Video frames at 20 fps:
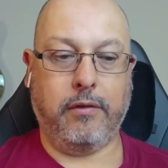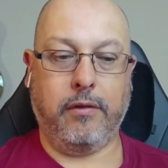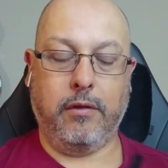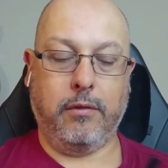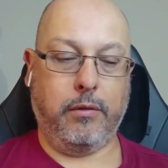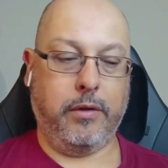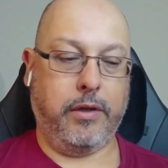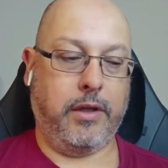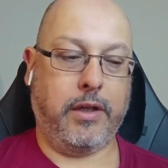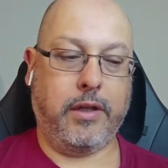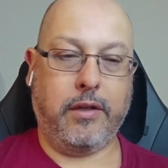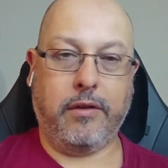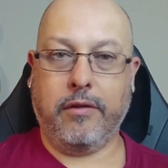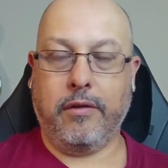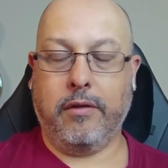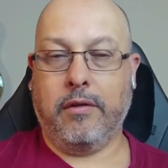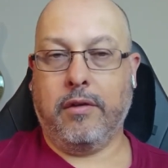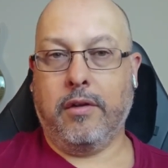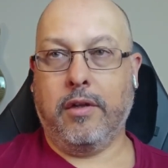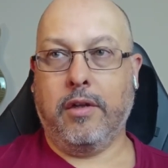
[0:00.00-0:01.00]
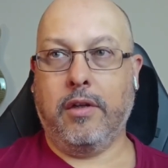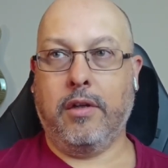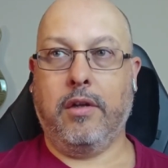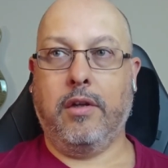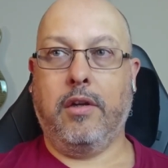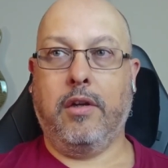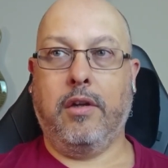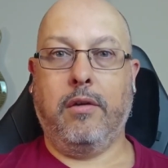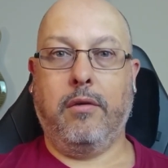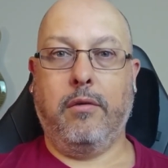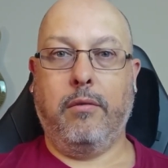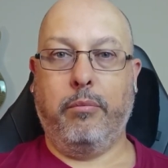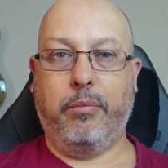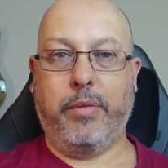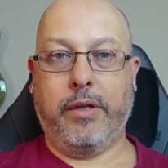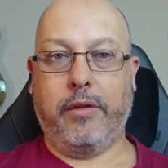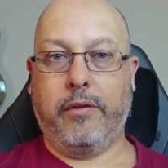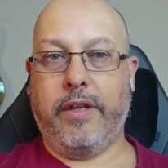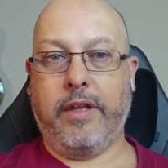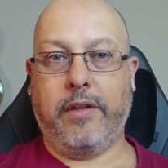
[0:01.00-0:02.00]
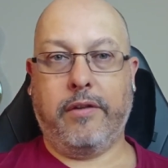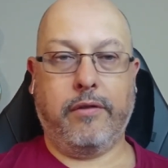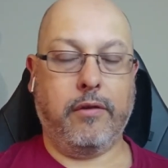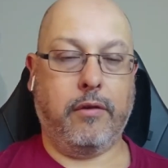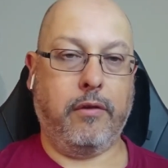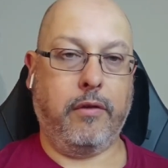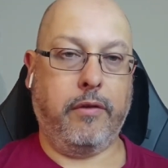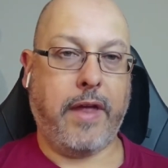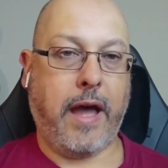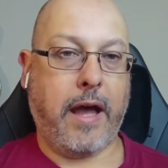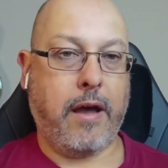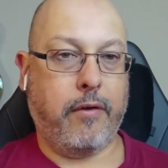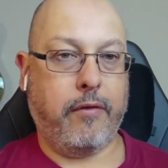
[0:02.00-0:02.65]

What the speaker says: or we need to build this or that